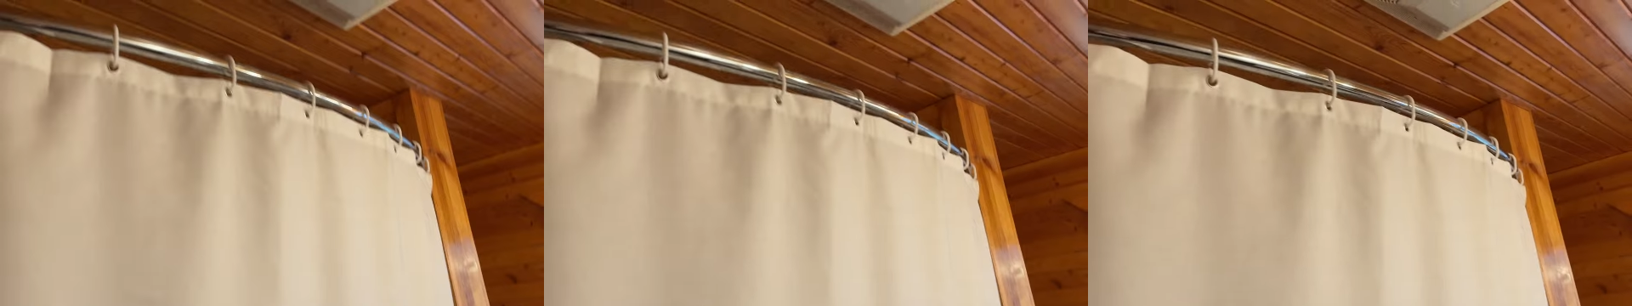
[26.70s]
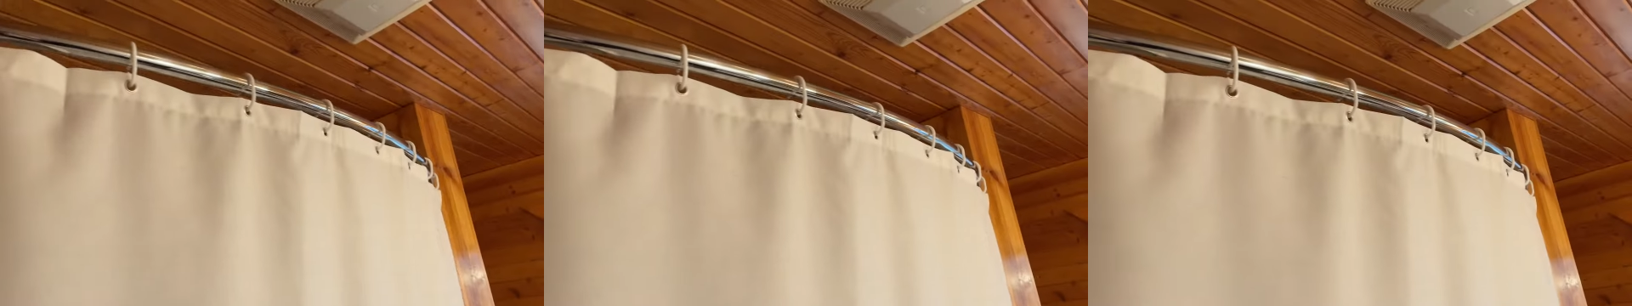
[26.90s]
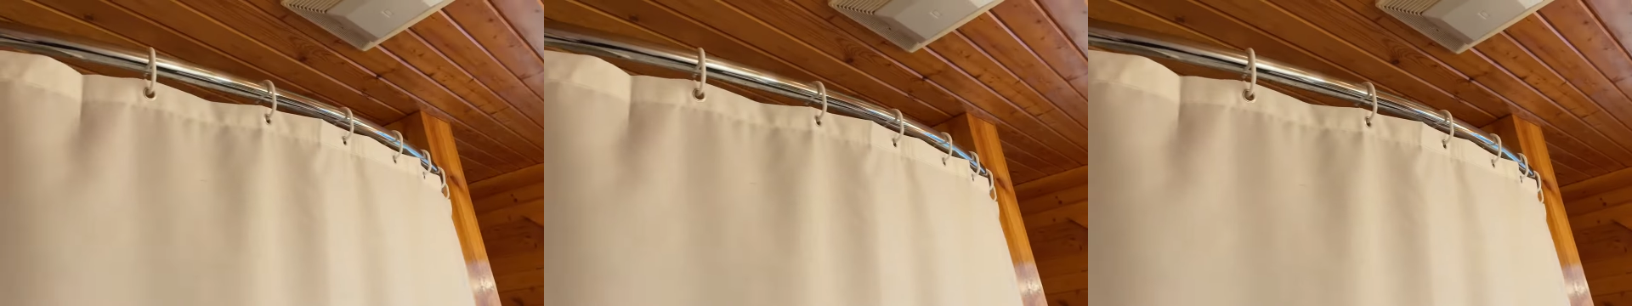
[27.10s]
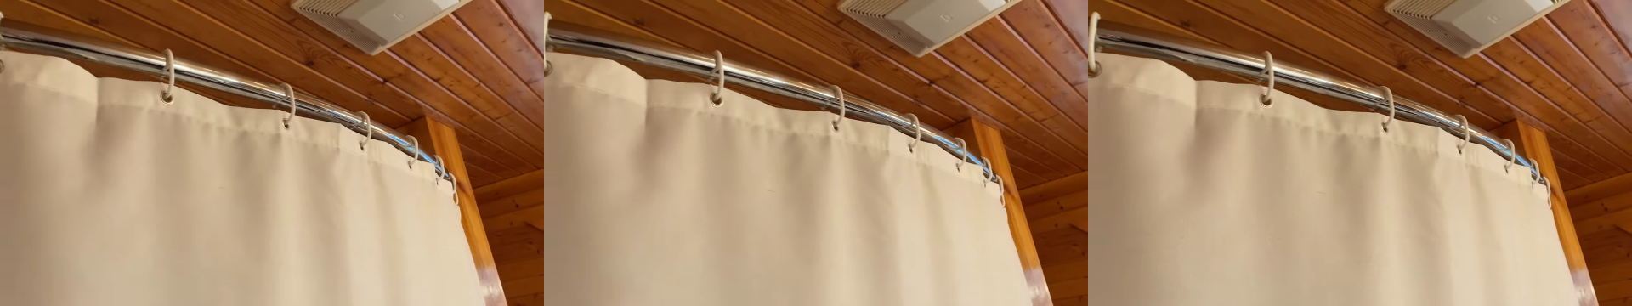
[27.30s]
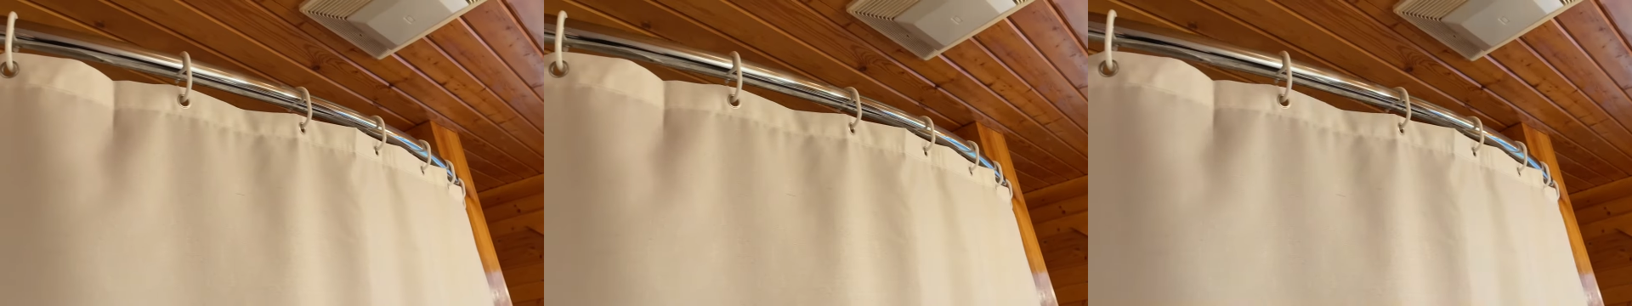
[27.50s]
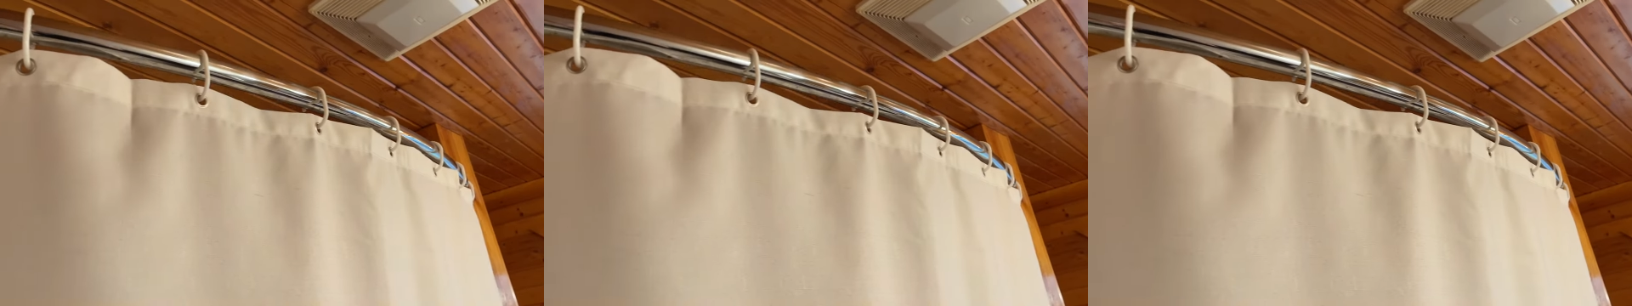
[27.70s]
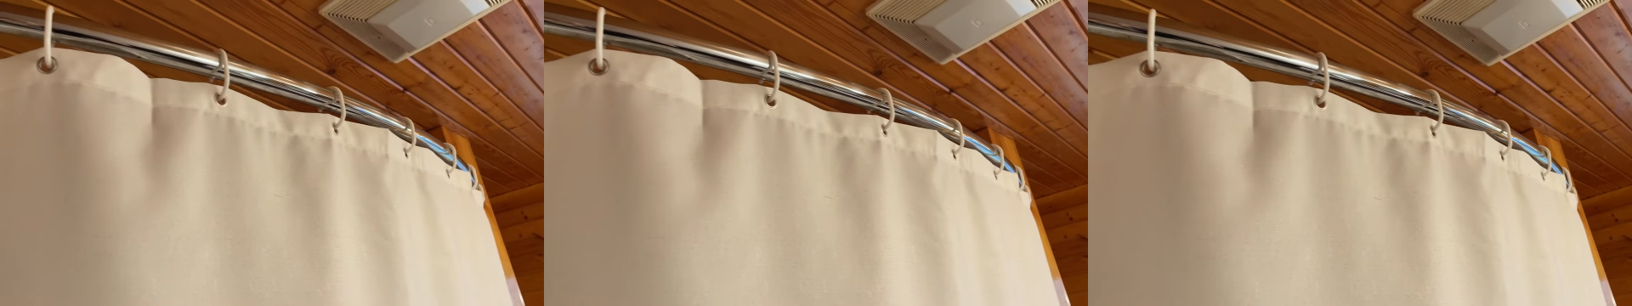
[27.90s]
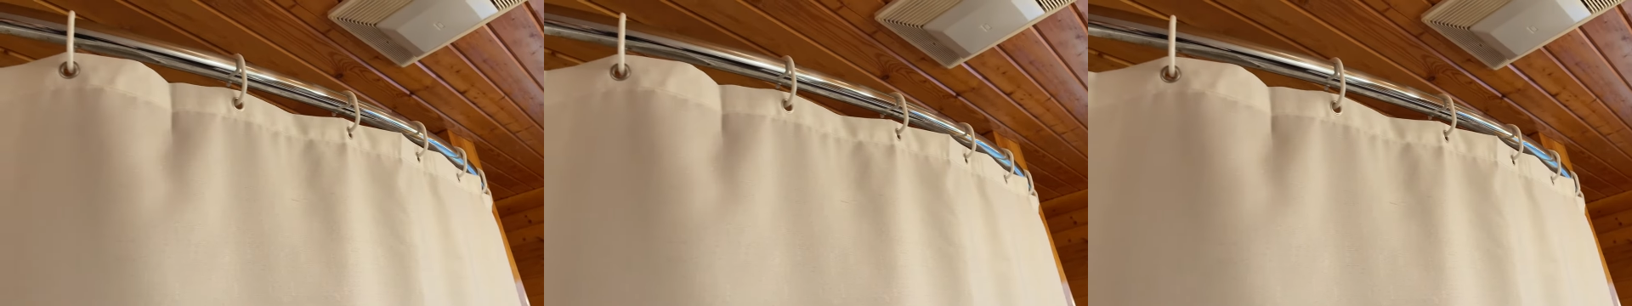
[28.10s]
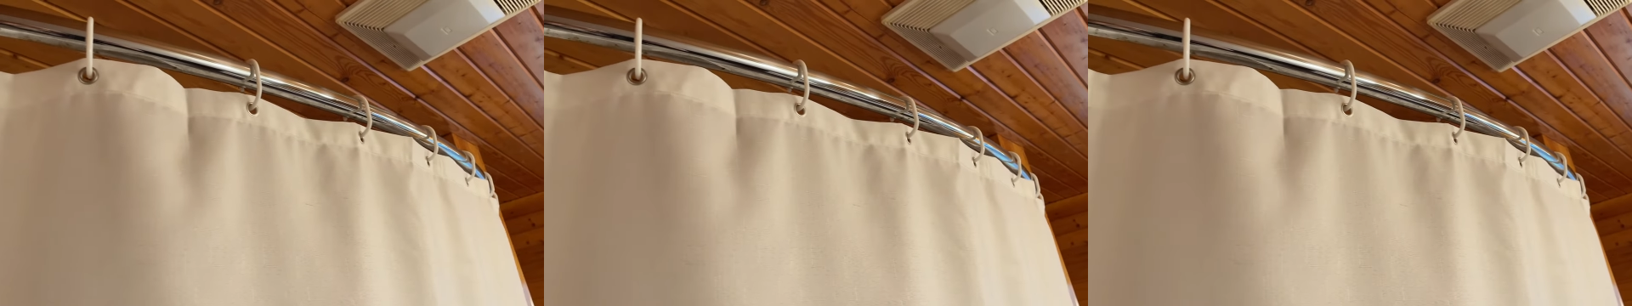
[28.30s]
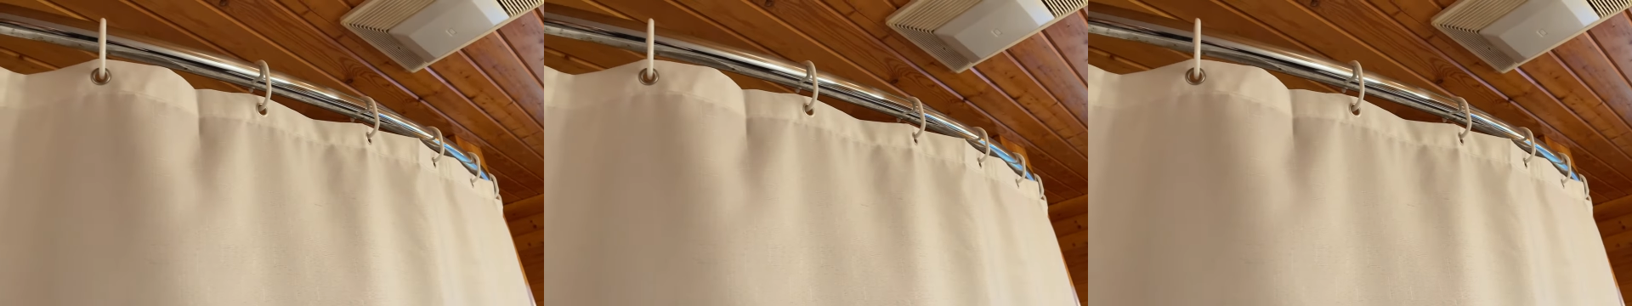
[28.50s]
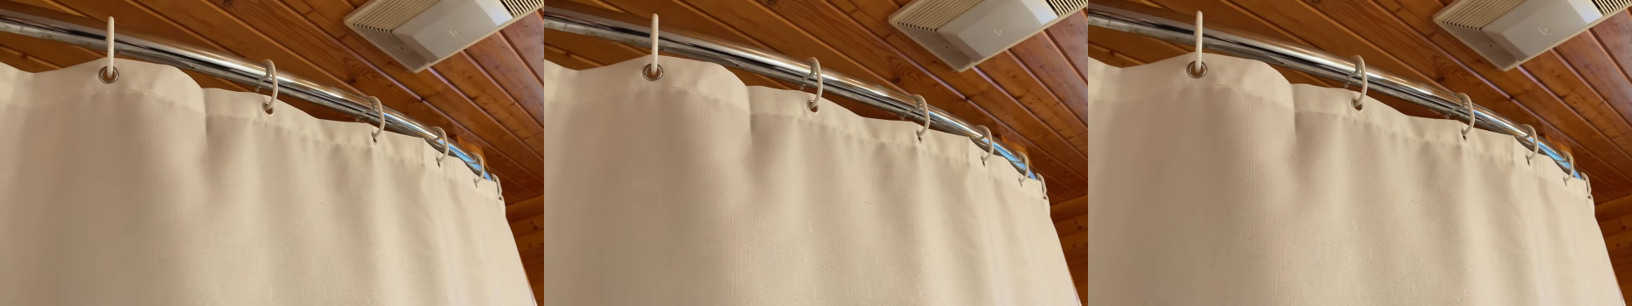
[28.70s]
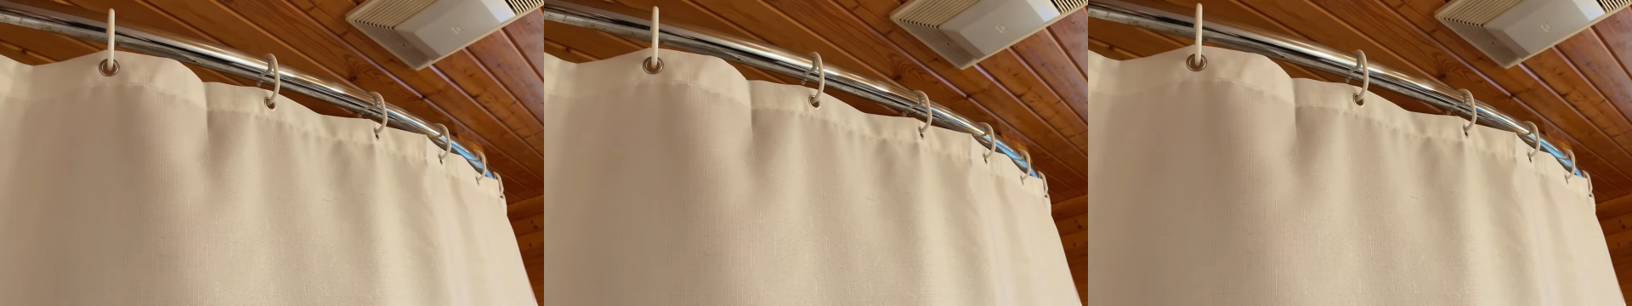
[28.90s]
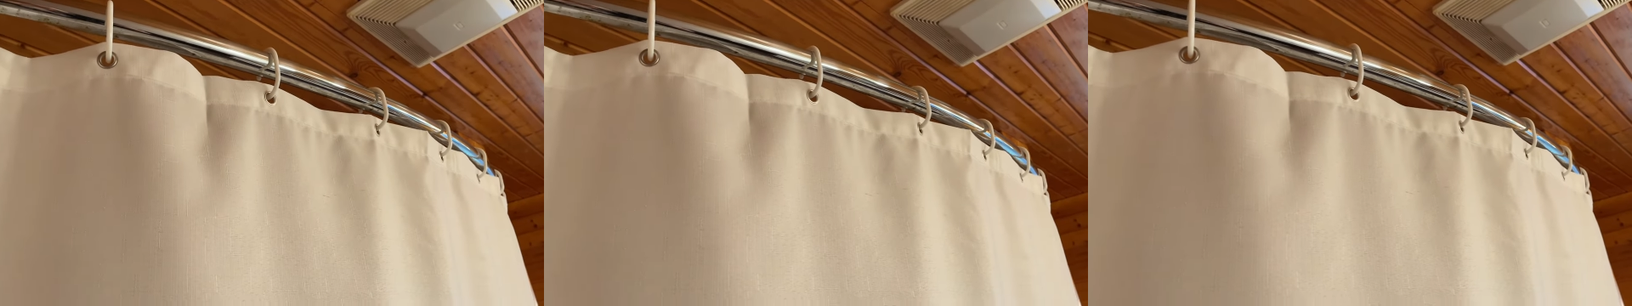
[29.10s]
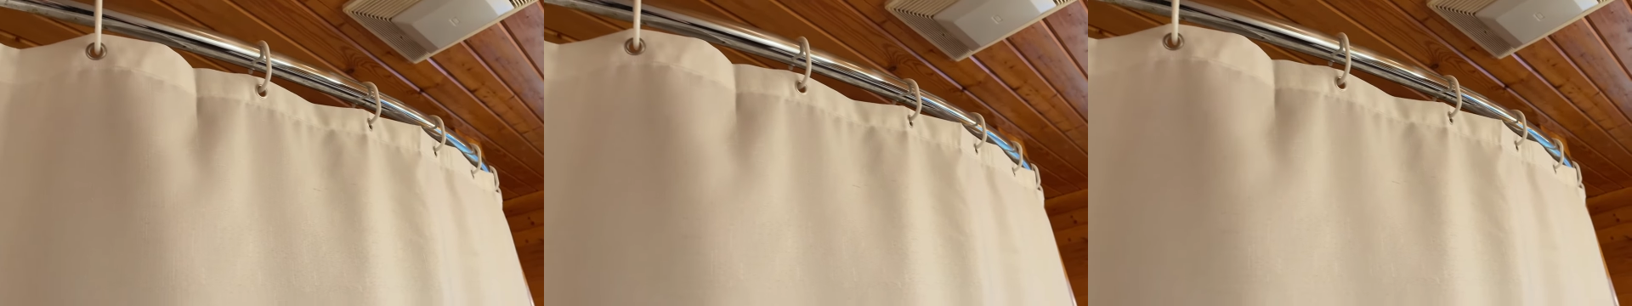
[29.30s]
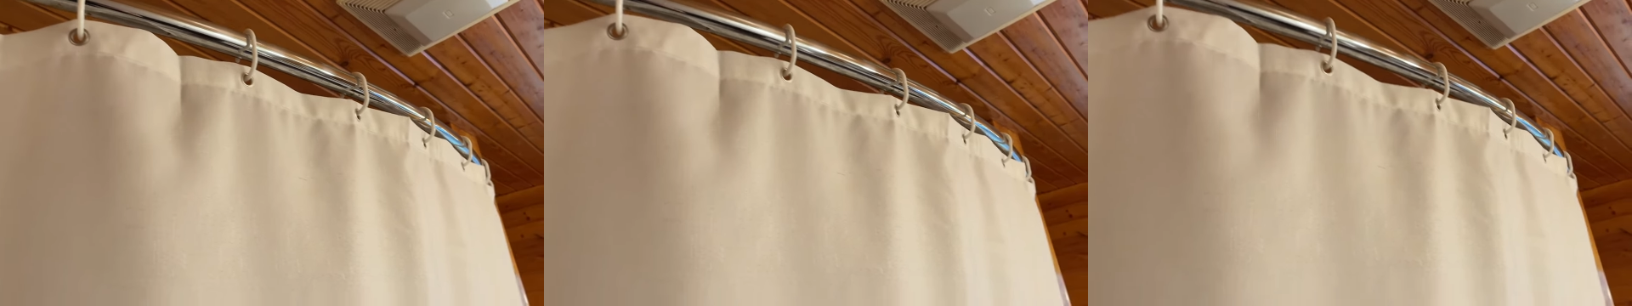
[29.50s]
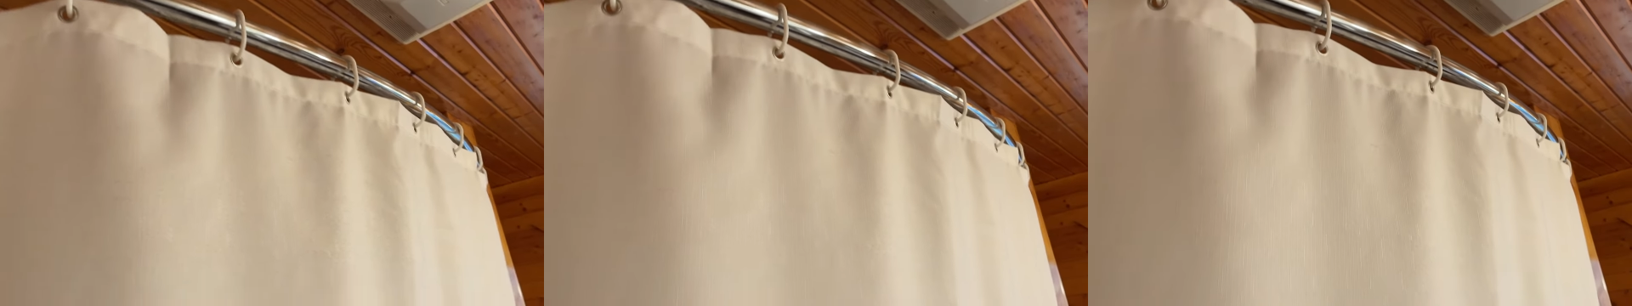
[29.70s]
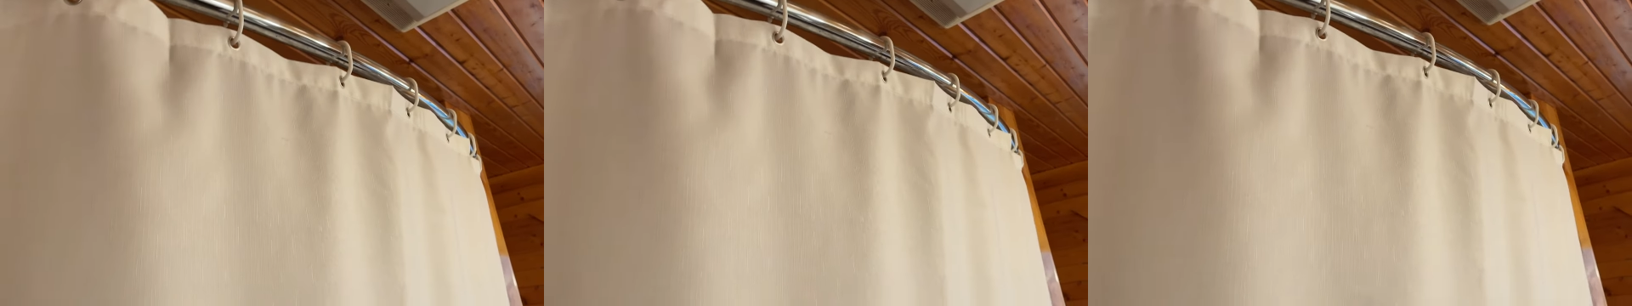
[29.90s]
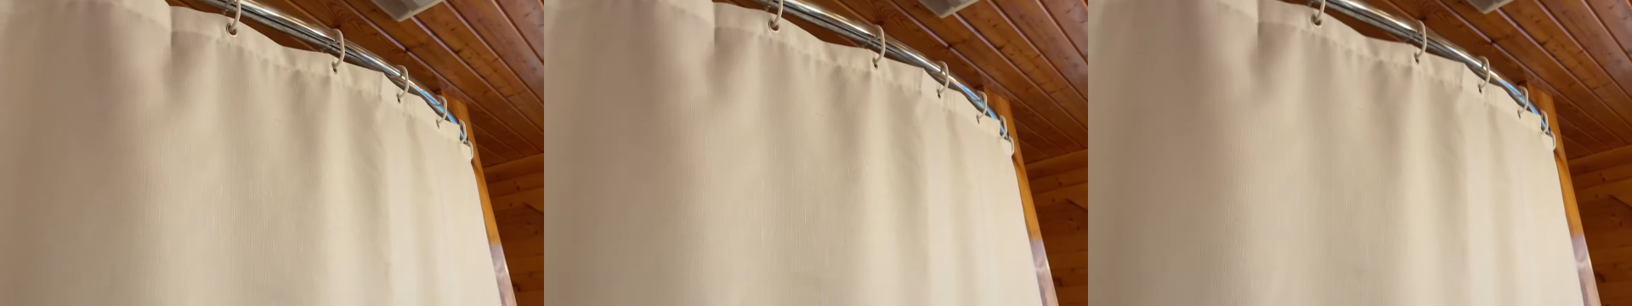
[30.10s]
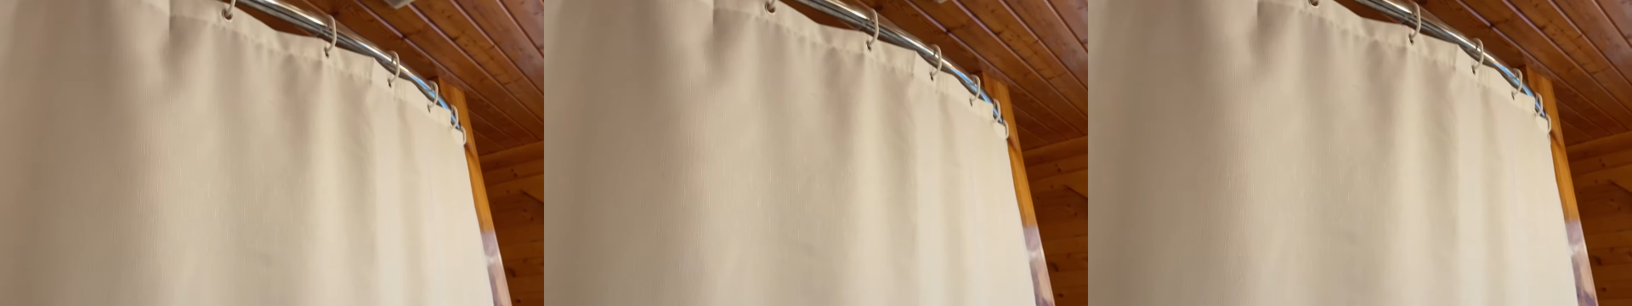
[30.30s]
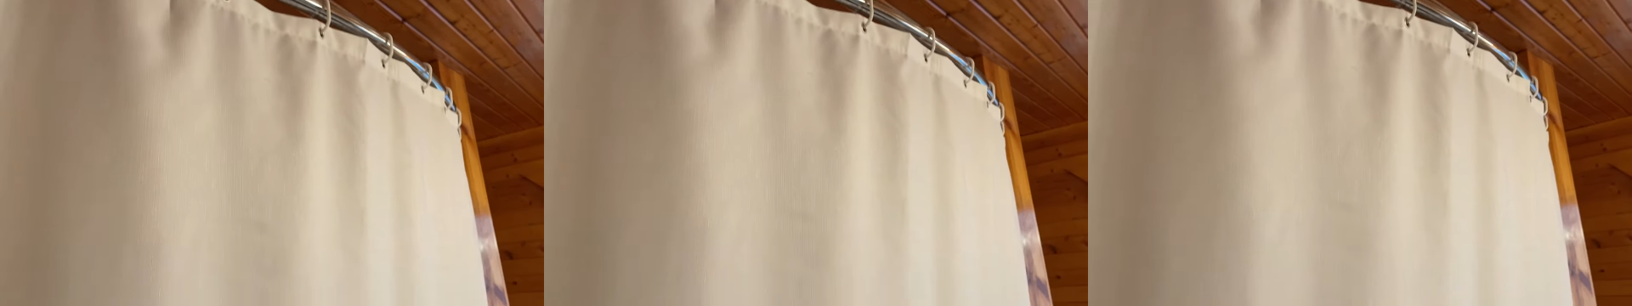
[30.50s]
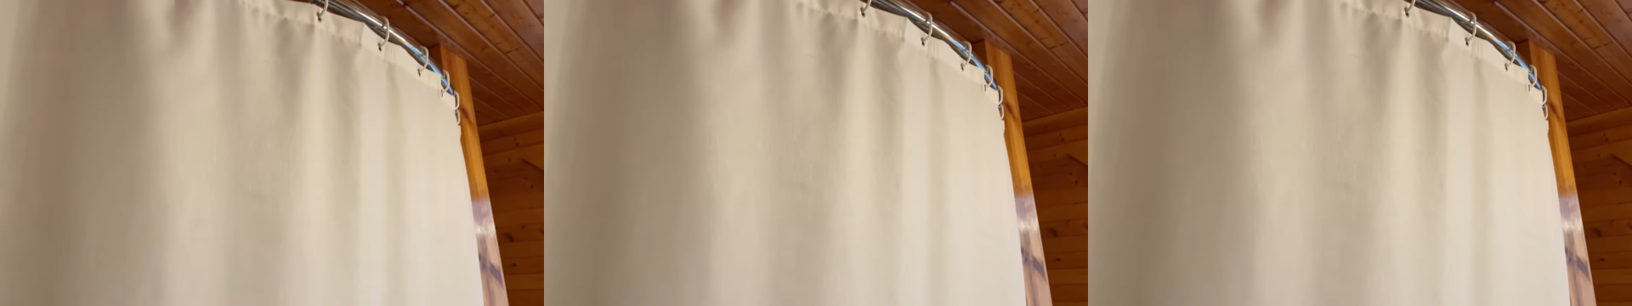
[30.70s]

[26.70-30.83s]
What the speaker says: (no speaker visible)